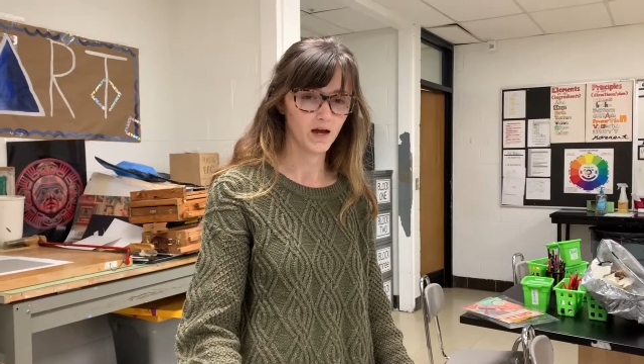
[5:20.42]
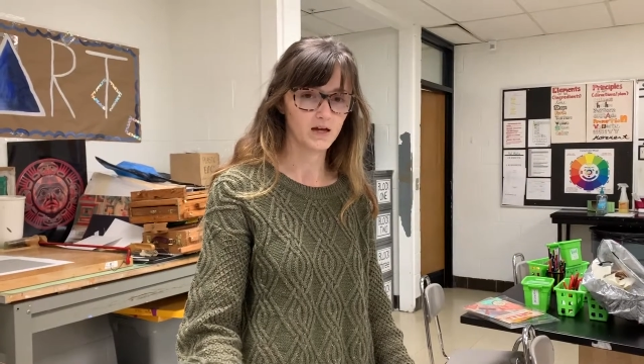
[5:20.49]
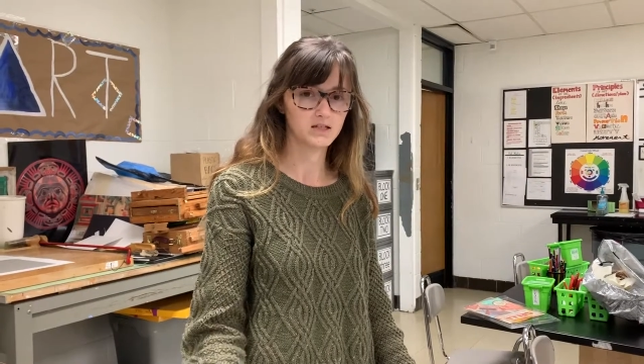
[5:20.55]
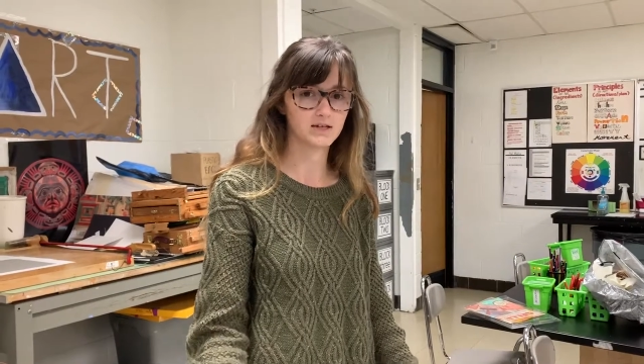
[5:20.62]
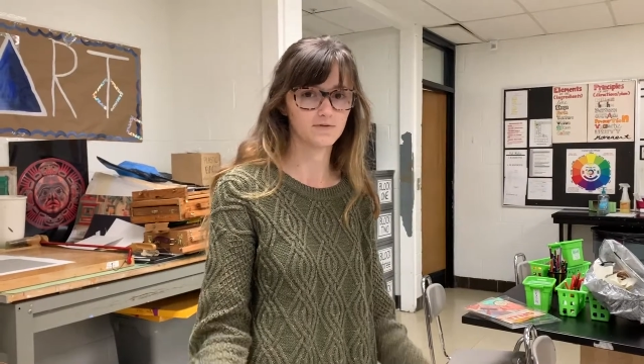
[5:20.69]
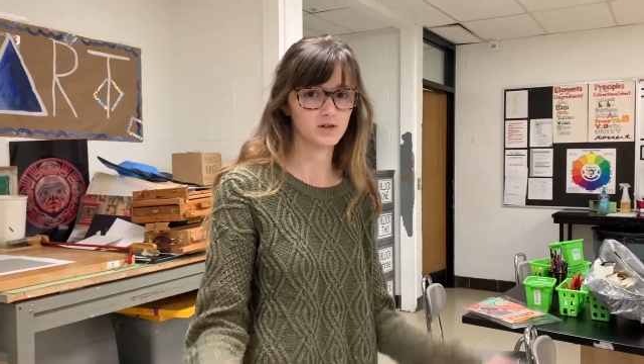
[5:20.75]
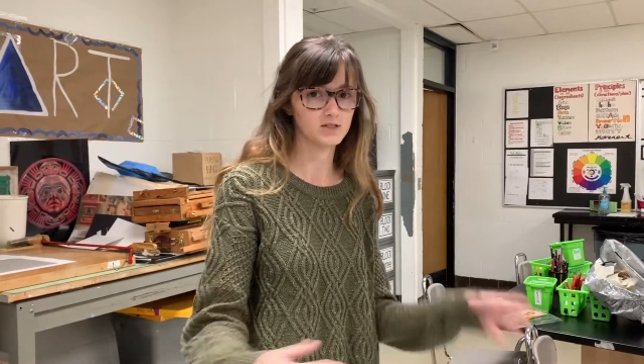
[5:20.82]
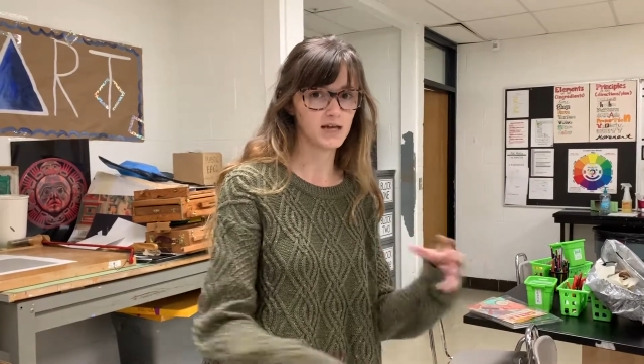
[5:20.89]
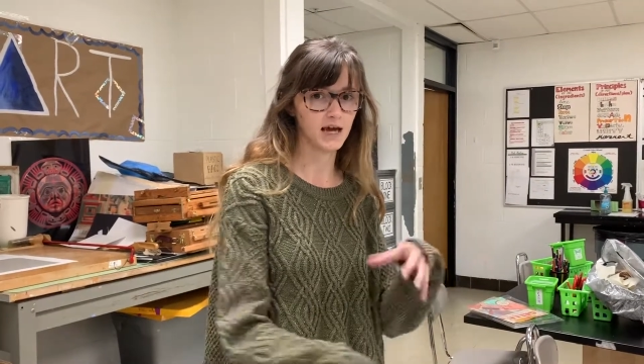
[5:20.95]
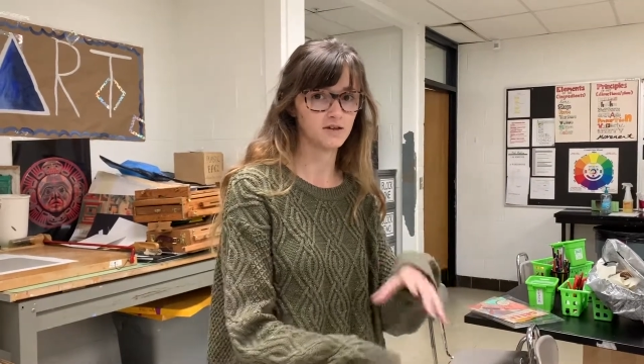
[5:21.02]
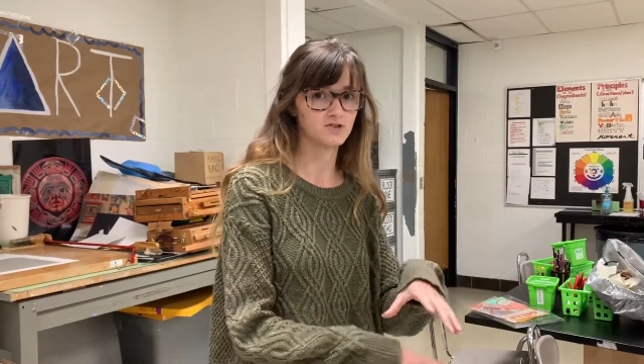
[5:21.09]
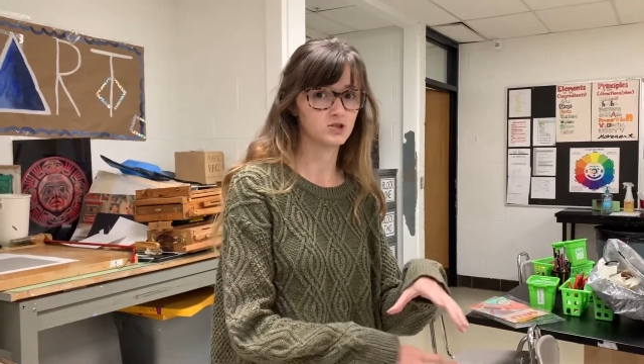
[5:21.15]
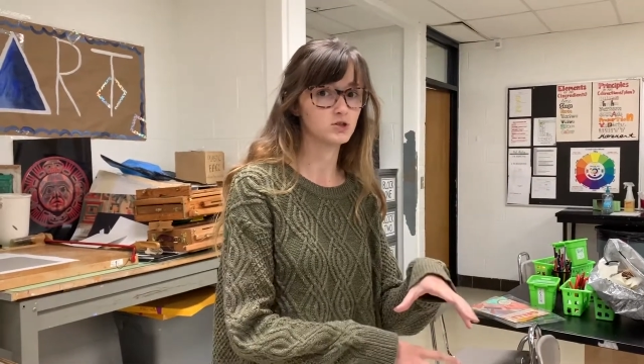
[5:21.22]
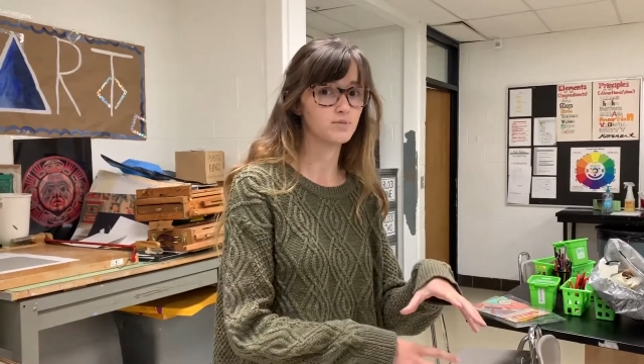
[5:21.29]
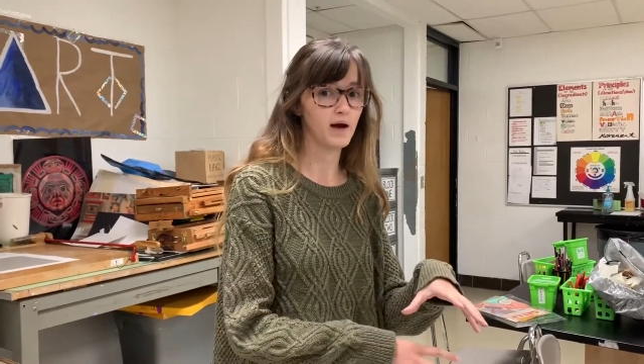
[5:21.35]
different
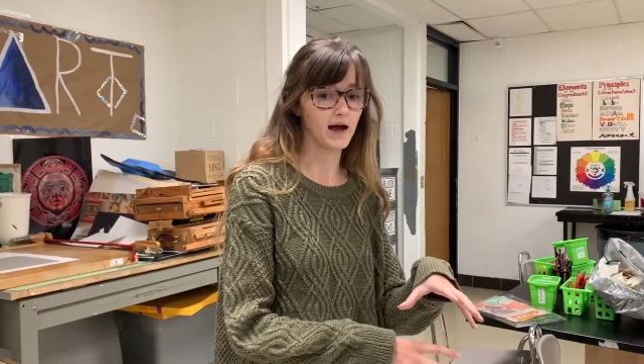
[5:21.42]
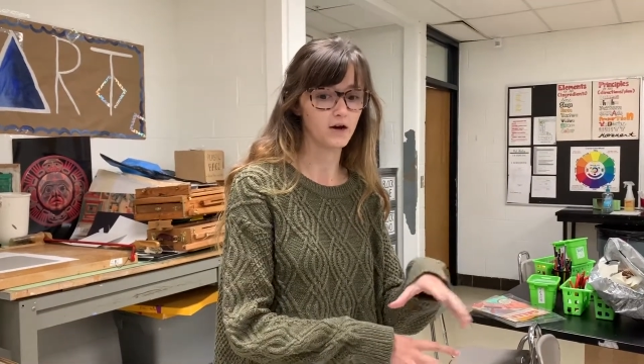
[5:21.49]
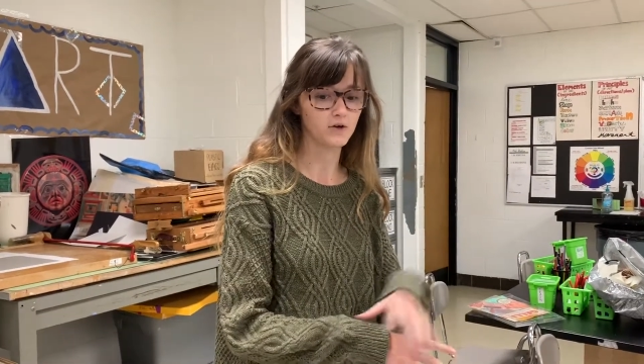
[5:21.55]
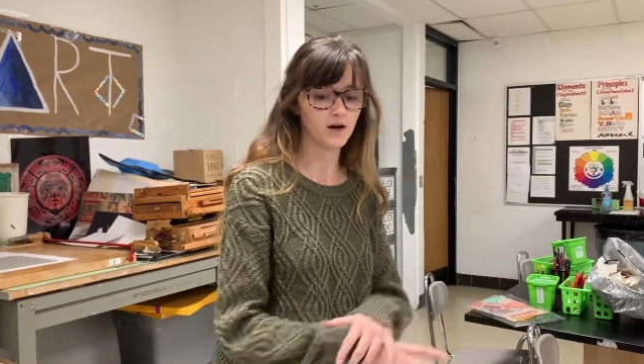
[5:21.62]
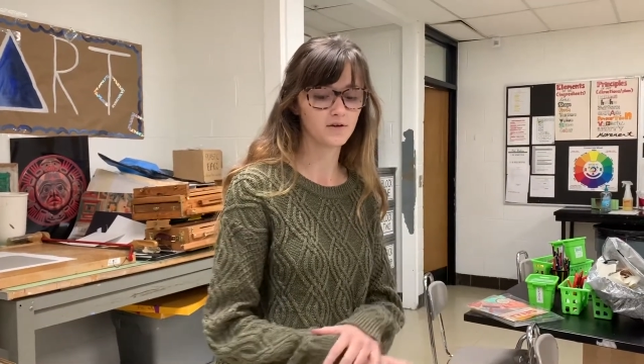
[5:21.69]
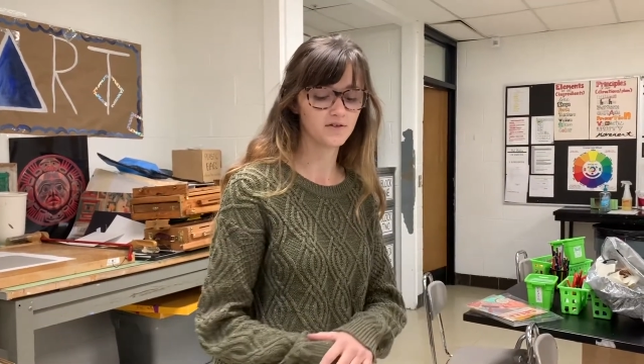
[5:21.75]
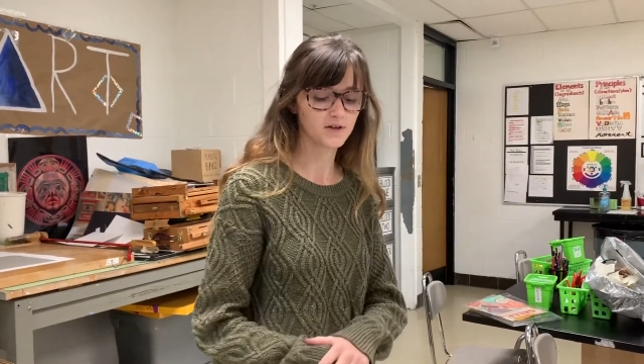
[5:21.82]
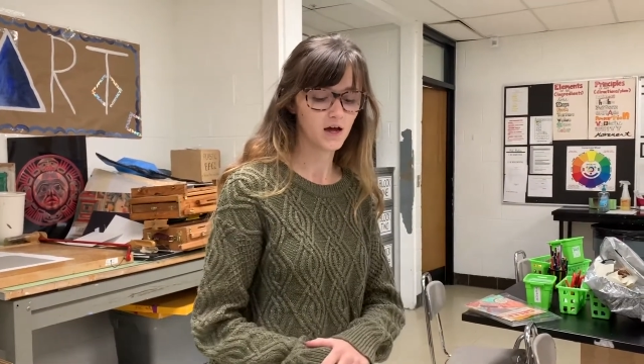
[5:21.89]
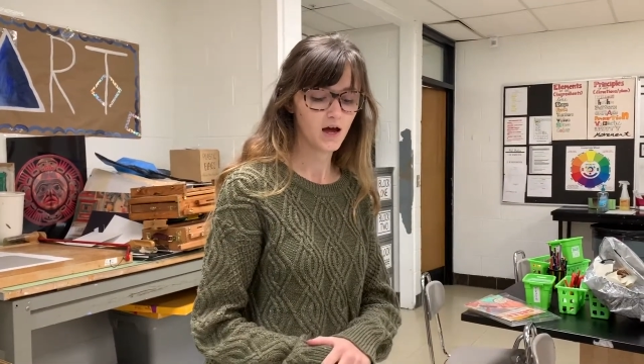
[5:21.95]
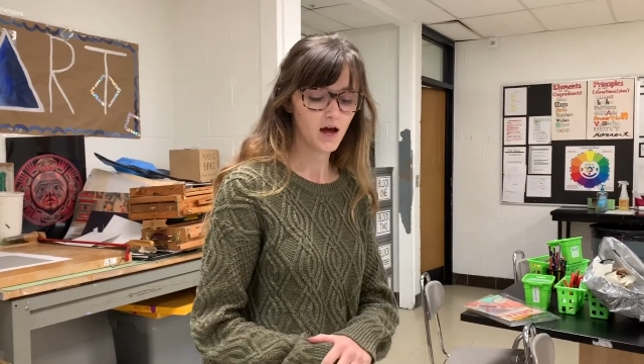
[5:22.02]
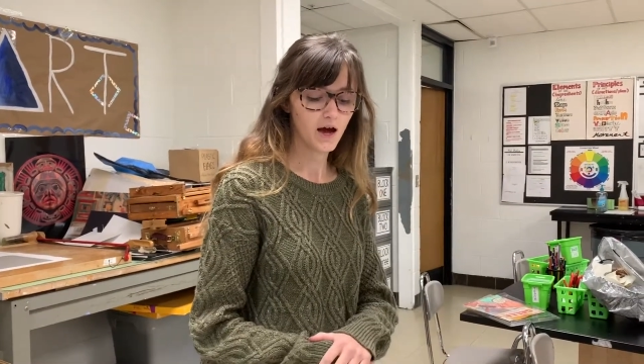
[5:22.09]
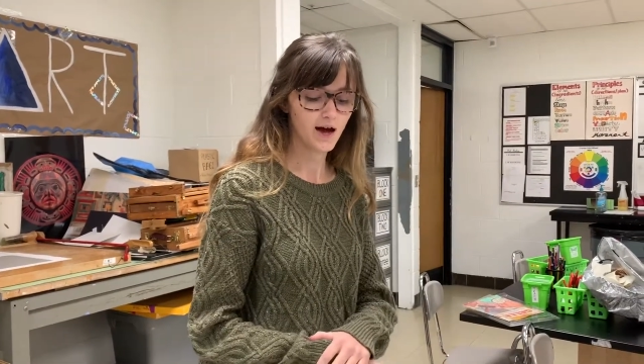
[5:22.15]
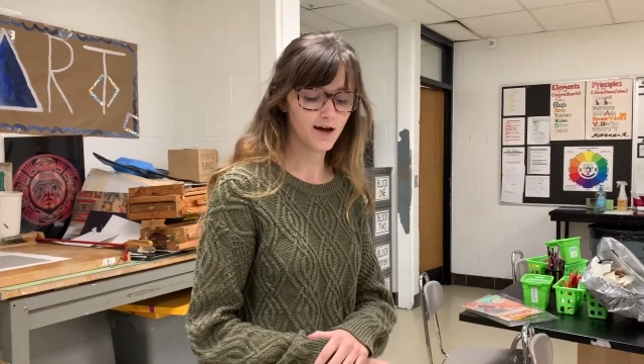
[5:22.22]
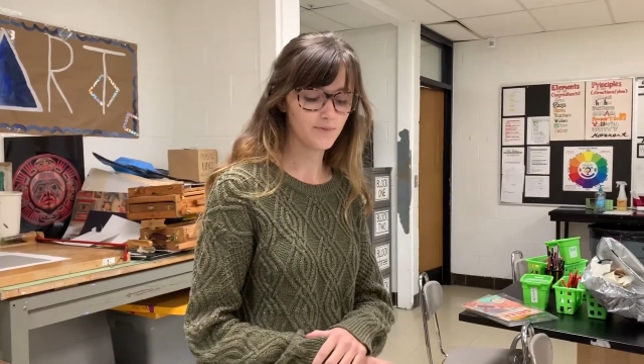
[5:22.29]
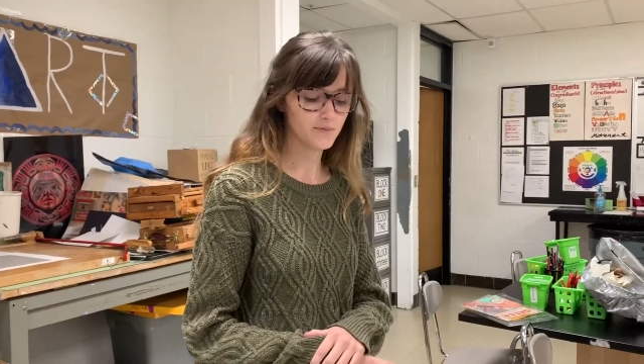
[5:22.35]
textured backgrounds.
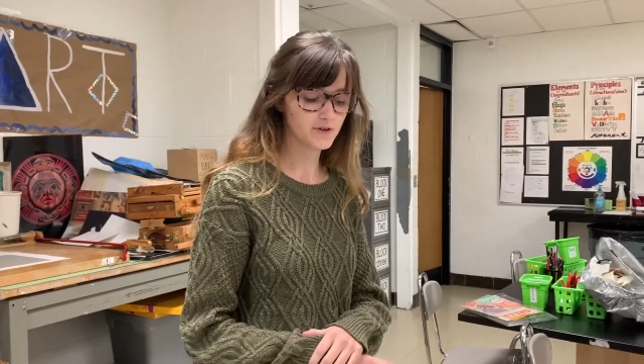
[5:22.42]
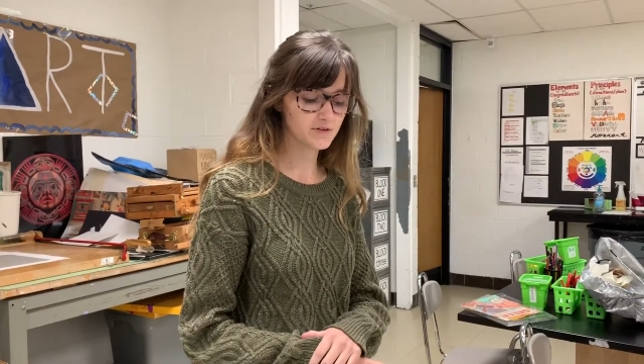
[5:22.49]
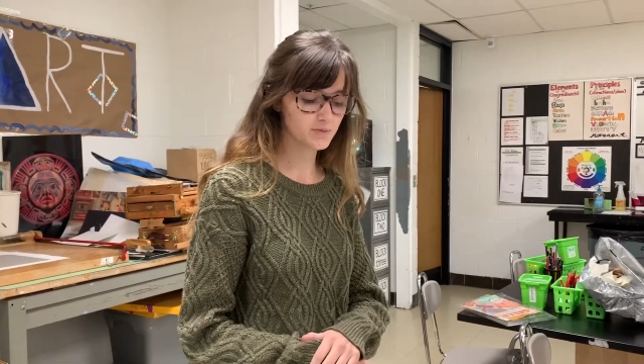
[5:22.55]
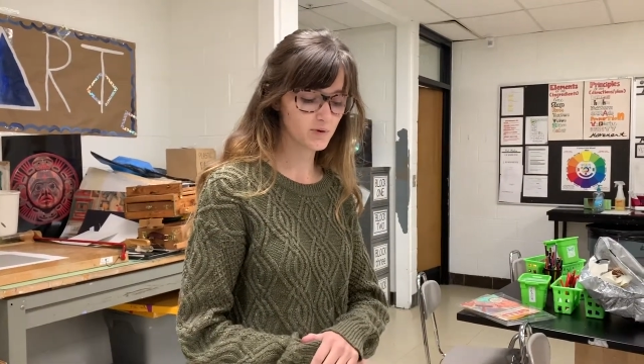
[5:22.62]
This